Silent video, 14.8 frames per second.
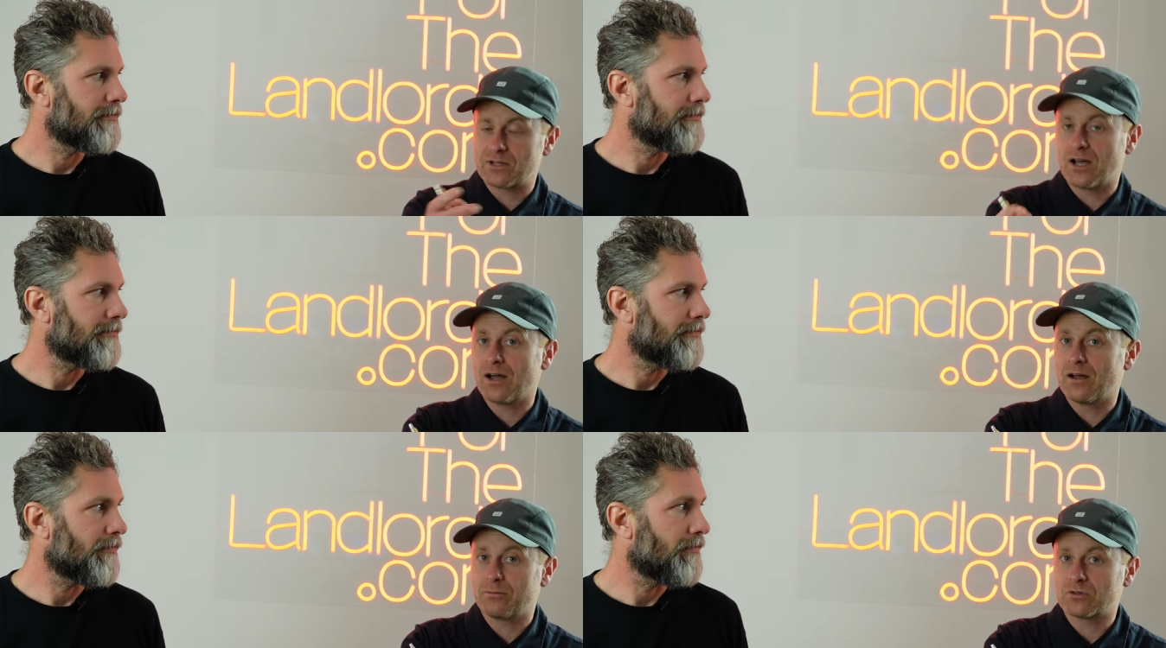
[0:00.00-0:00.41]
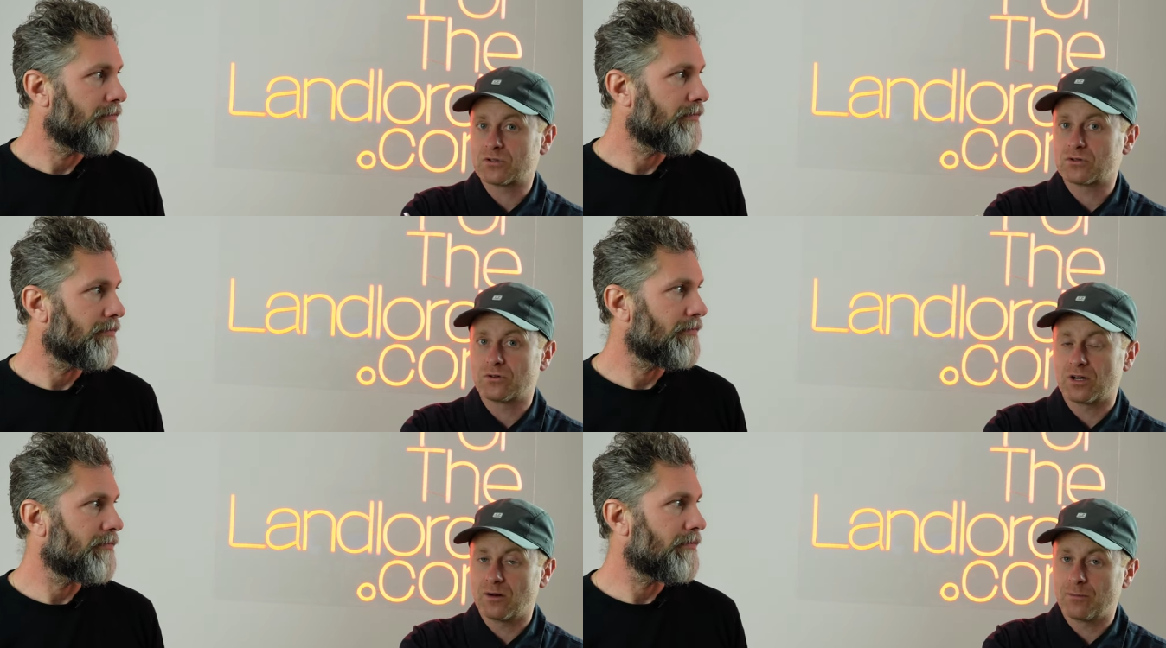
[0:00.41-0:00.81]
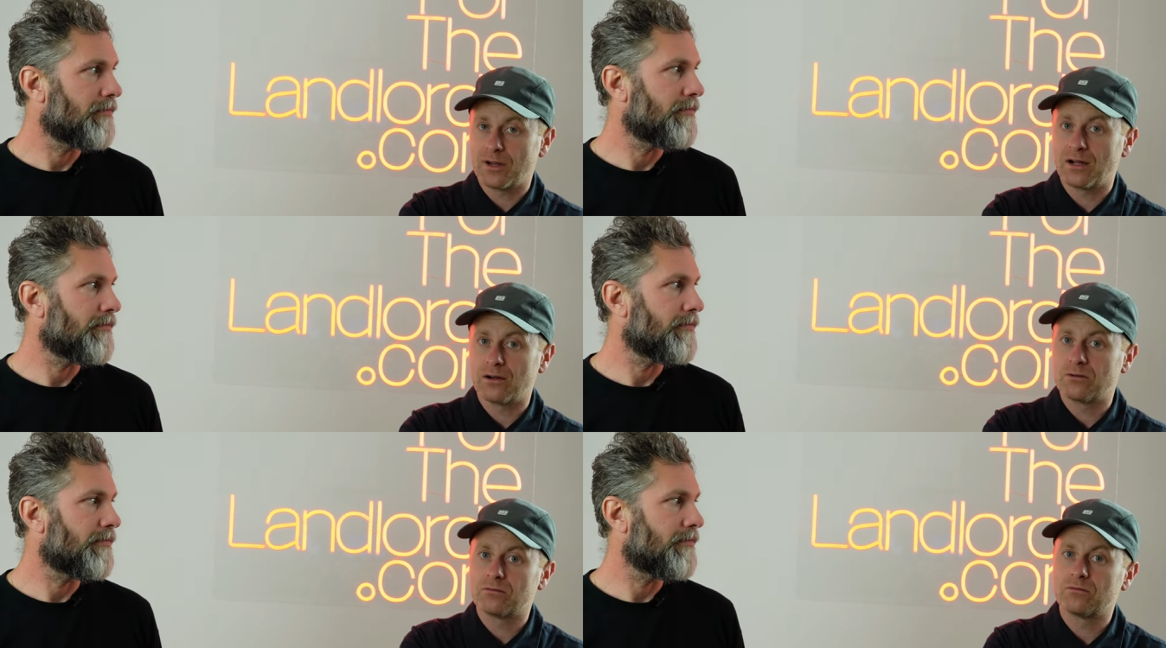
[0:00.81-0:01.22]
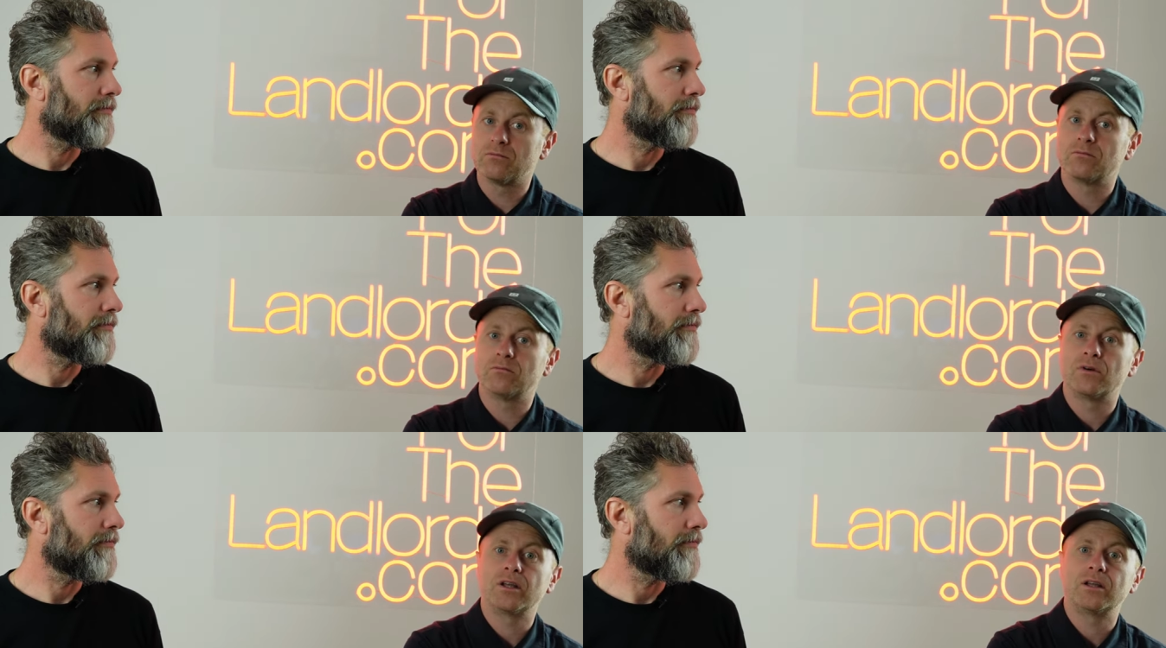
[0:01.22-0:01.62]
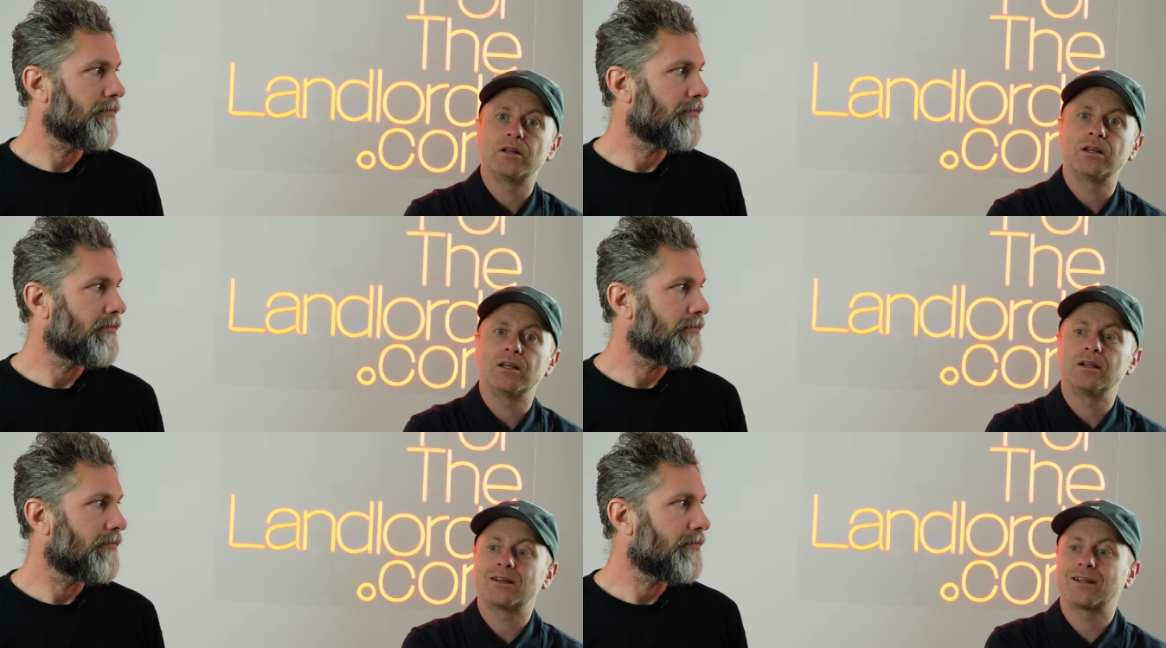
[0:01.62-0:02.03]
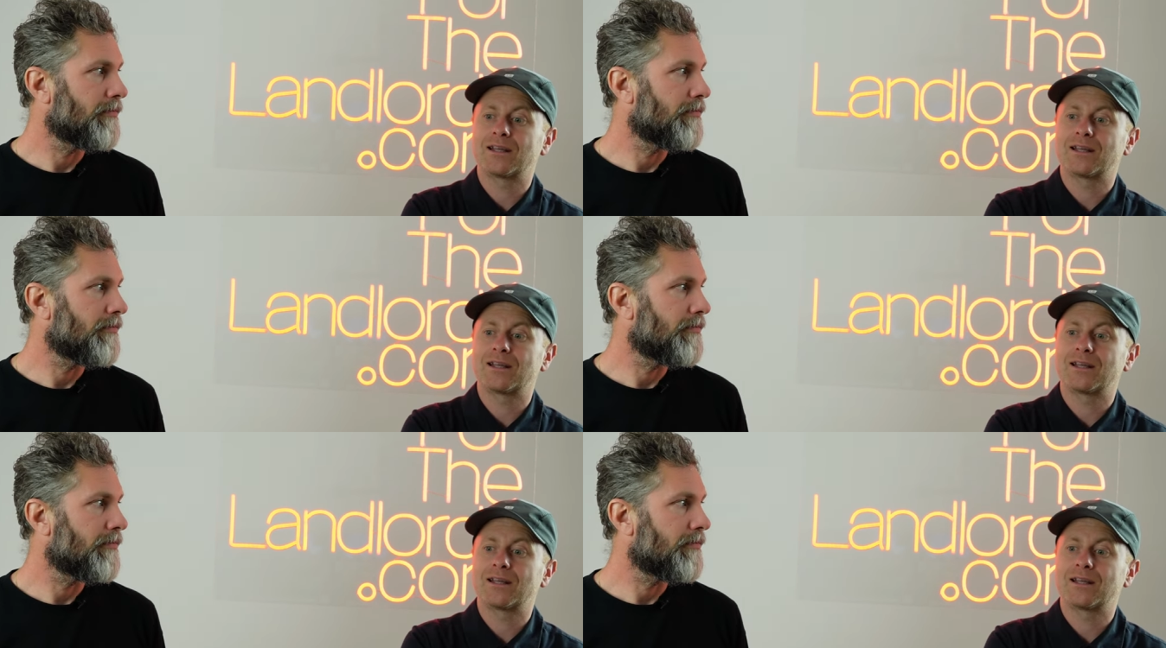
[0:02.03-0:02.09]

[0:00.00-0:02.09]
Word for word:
Speaker 1: that I was talking about where you need